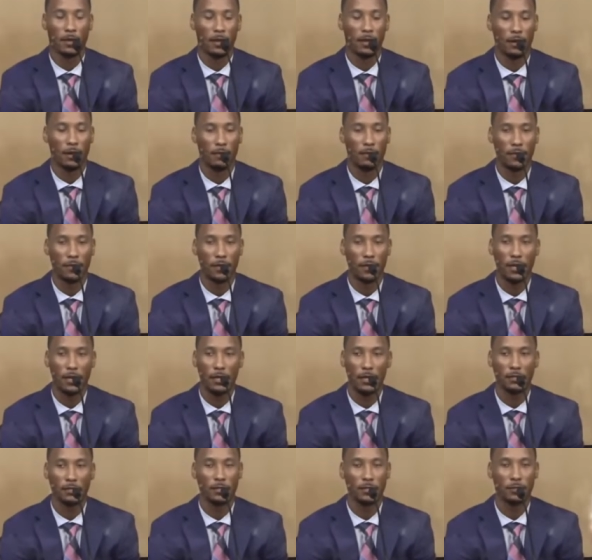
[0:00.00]
After that,
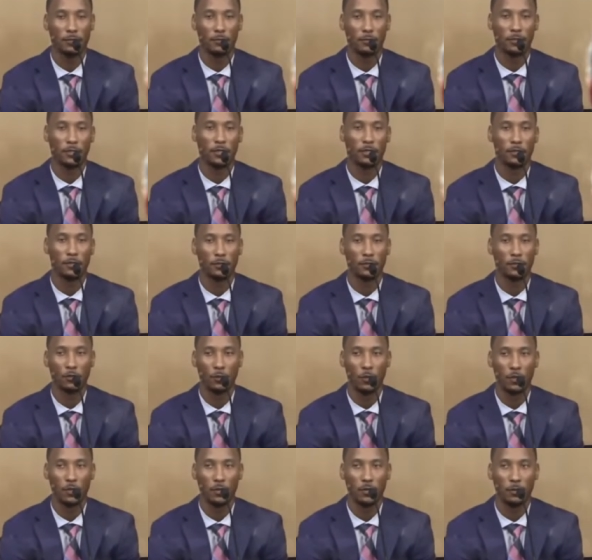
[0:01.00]
she was still
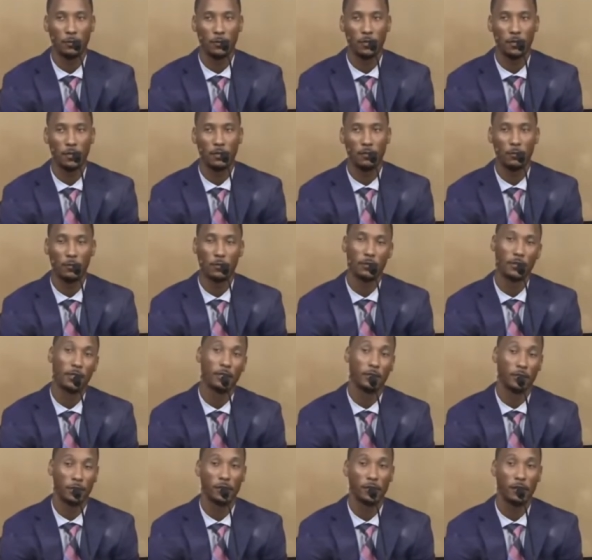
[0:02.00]
swinging on me. Well,
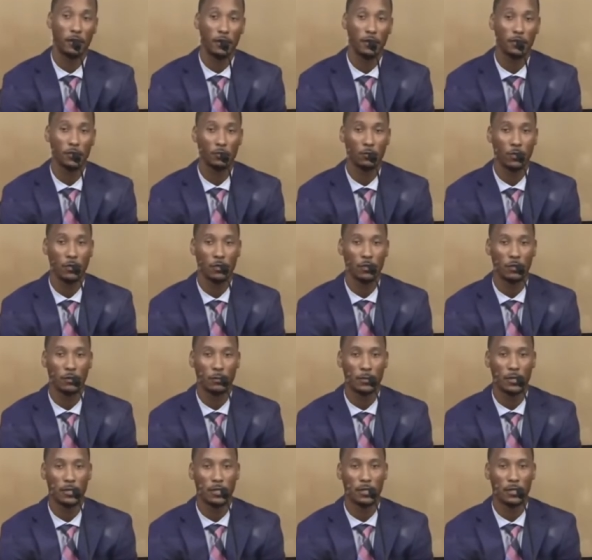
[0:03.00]
she started swinging on me,
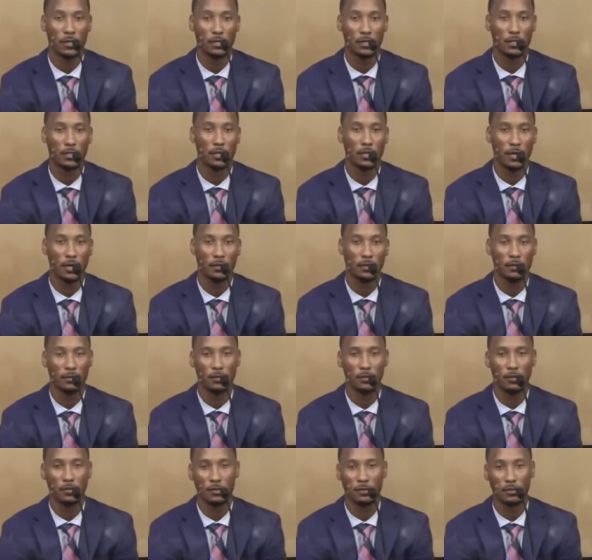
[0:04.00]
and then she like
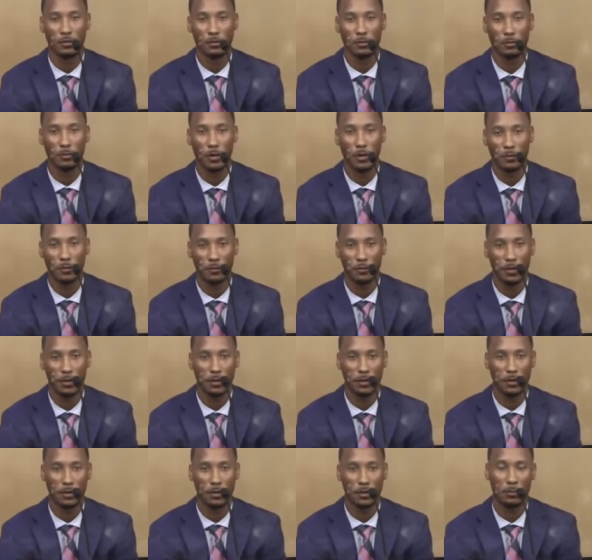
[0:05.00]
took the bottle
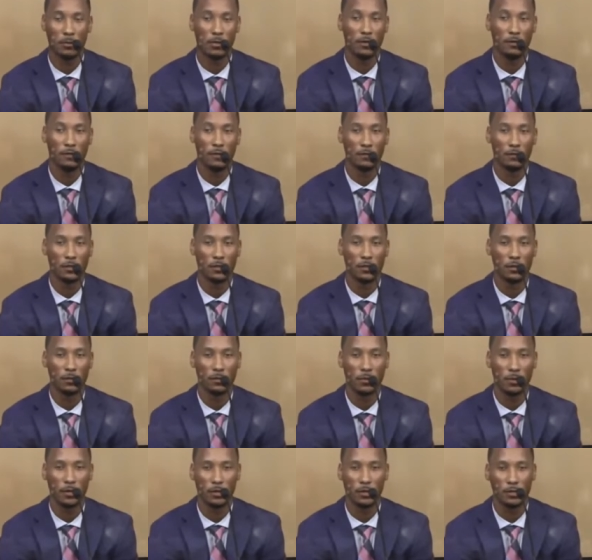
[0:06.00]
that I believe it was in her
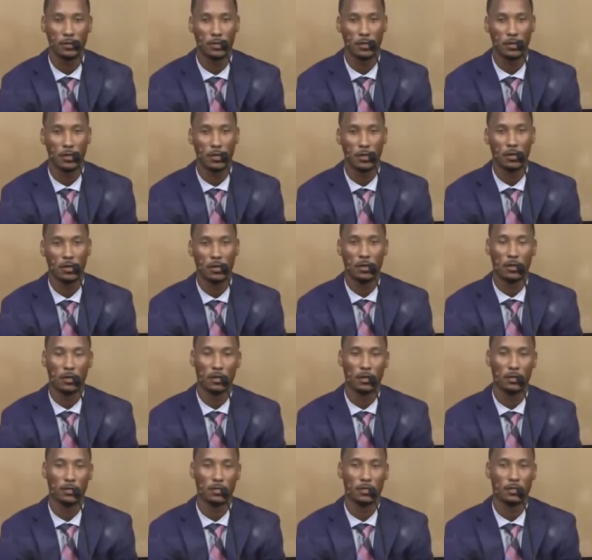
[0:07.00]
purse,
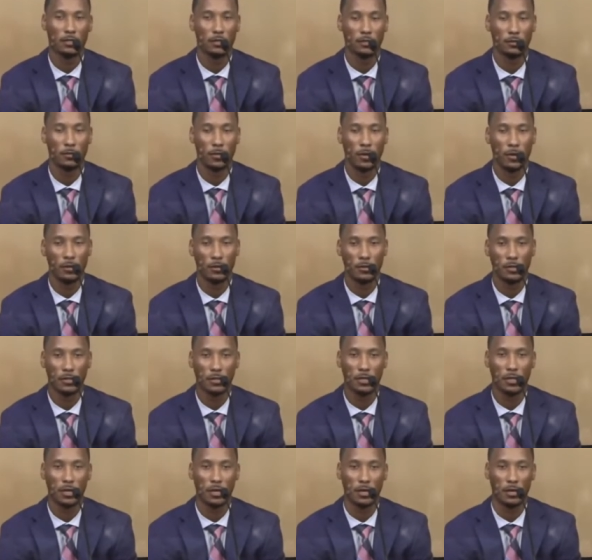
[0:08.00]
and she took the bottle and she
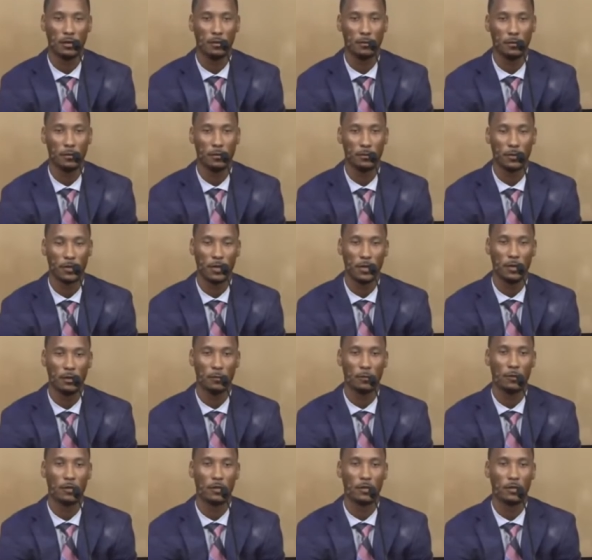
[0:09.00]
like hit me on my head
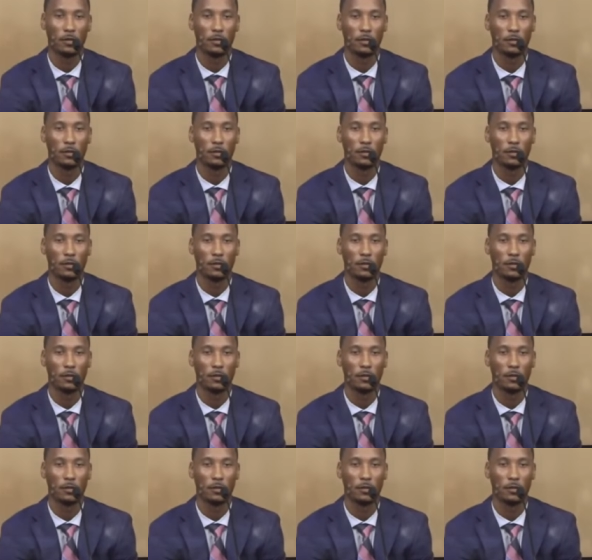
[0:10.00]
with it.